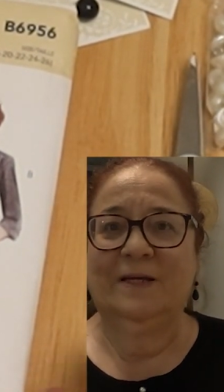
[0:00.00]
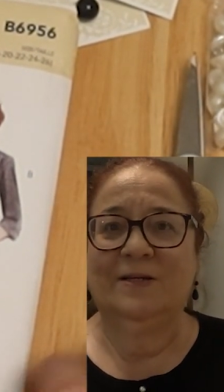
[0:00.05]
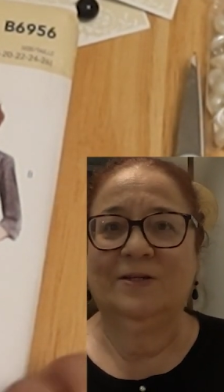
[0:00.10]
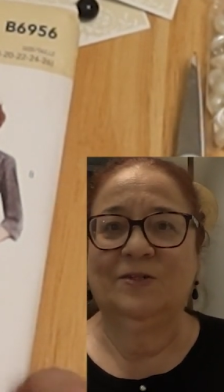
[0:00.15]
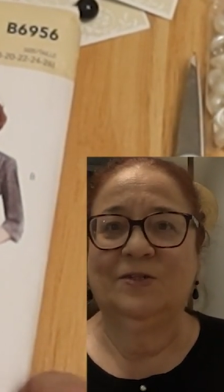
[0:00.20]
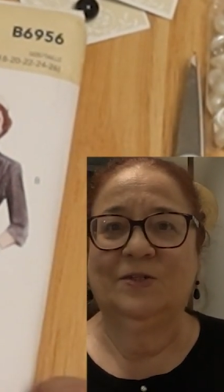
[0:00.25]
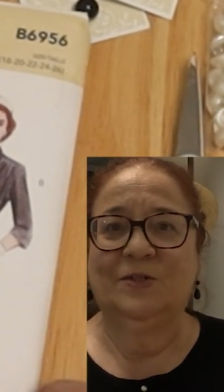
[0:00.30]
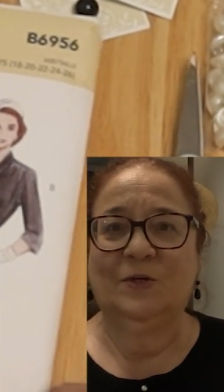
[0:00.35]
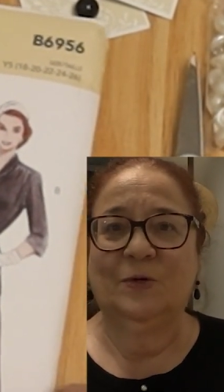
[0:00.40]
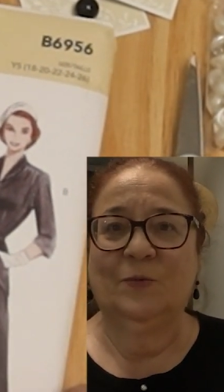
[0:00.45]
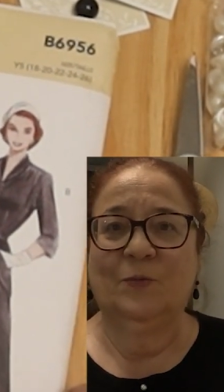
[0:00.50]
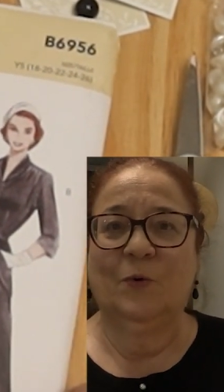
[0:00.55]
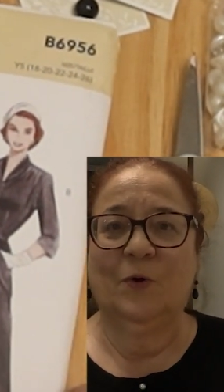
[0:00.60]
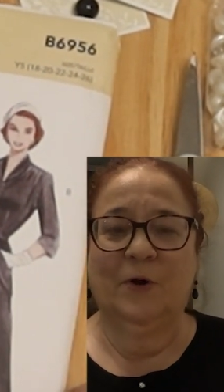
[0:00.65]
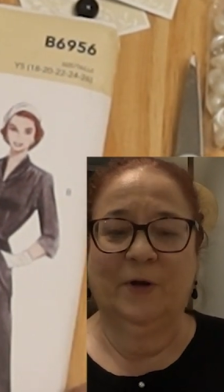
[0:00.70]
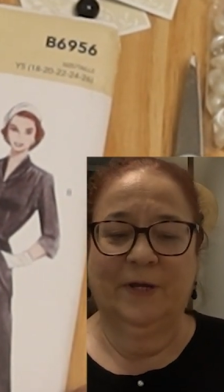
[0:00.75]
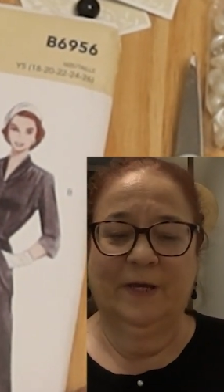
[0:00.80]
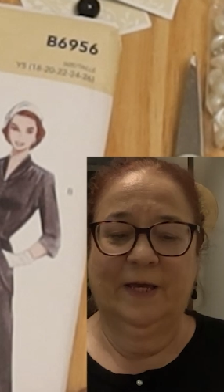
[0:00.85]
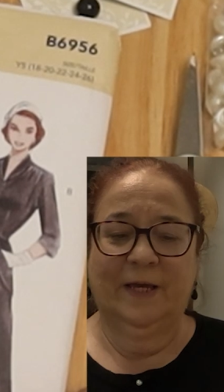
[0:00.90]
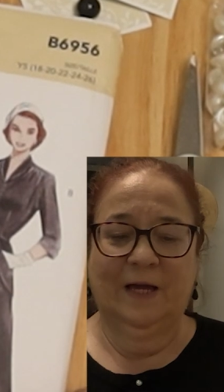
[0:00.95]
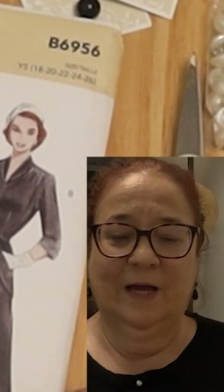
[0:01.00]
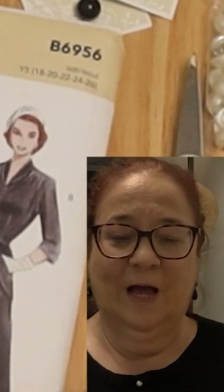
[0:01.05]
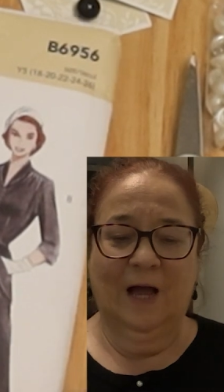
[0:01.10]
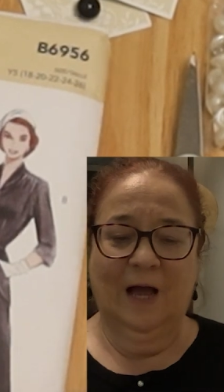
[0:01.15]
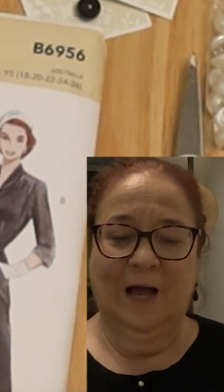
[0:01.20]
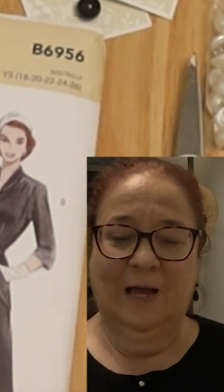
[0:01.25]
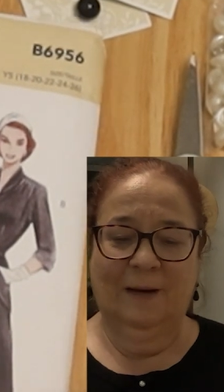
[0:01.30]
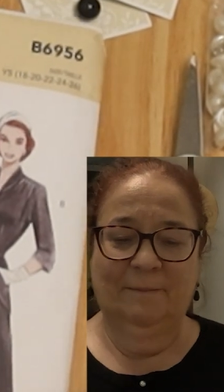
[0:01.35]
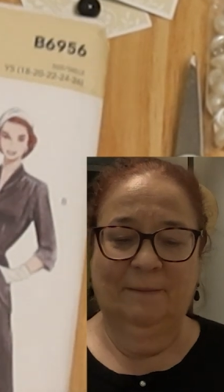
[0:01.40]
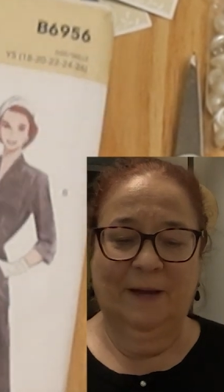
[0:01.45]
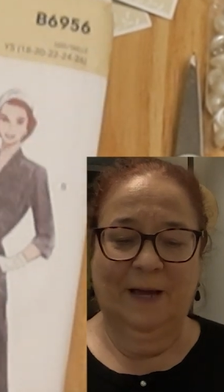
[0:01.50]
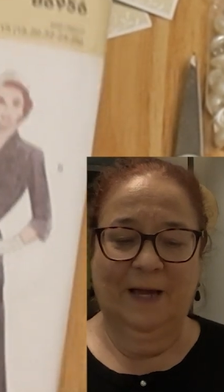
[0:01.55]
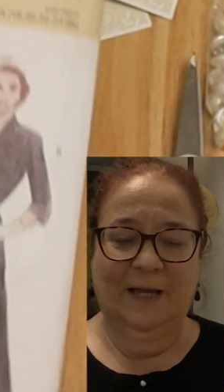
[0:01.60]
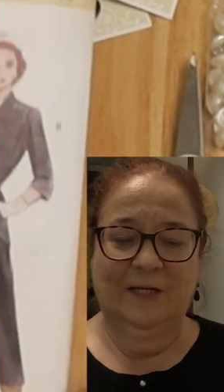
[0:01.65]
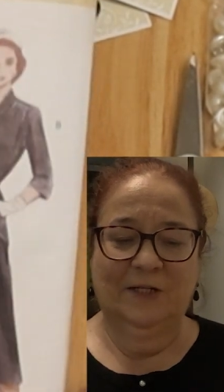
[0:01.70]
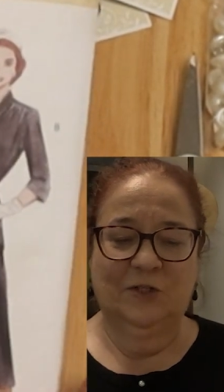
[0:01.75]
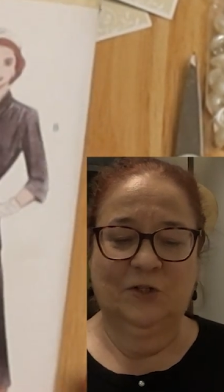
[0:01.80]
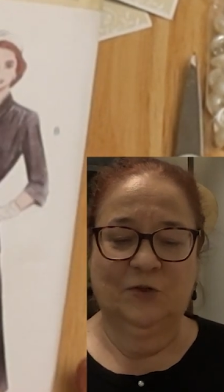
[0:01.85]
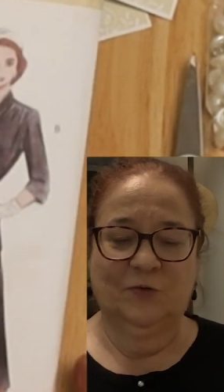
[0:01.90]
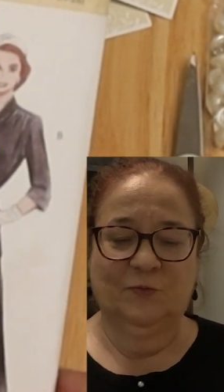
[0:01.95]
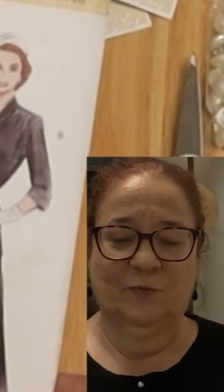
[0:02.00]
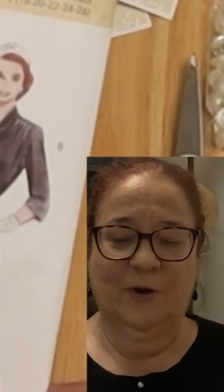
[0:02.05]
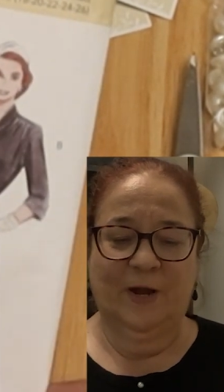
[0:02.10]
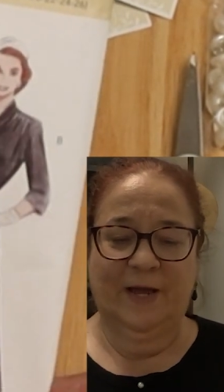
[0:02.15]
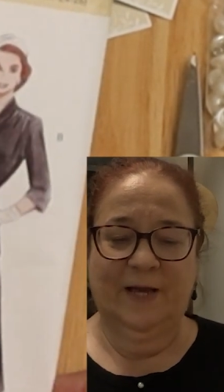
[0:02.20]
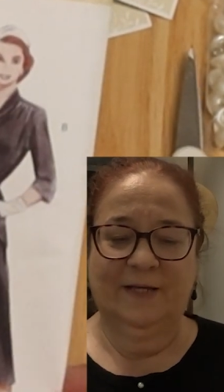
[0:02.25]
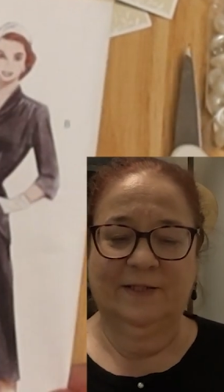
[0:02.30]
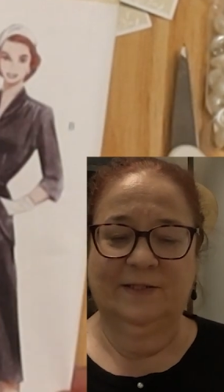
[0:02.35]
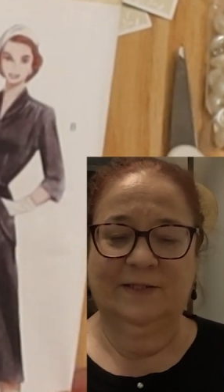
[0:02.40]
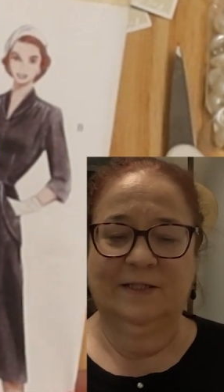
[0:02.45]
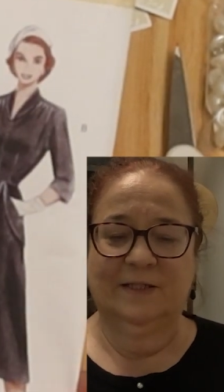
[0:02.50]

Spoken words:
Still working on my dress,